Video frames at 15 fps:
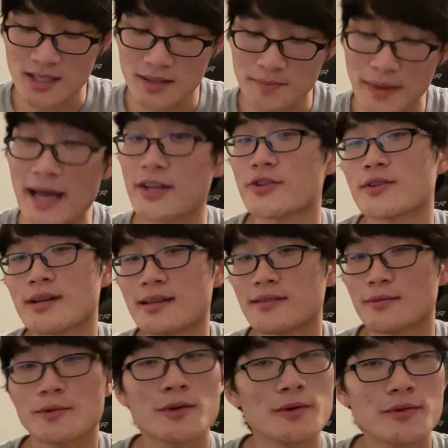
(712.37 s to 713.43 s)
match
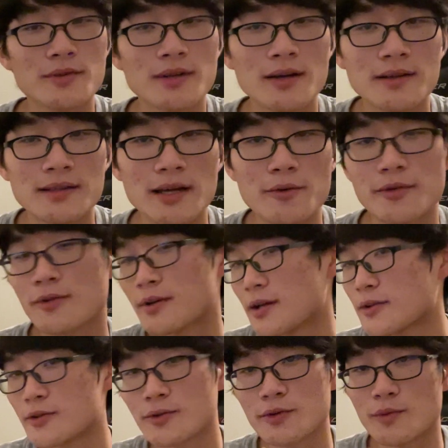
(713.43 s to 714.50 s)
against pros on that. So
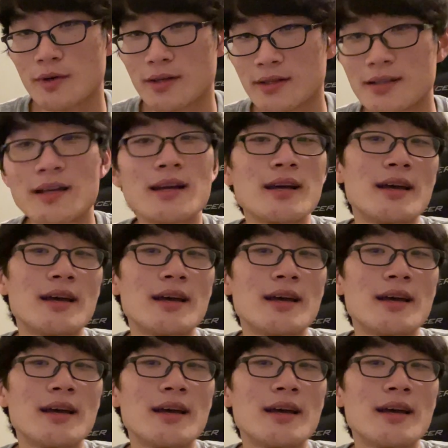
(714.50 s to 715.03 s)
yeah, 2-1.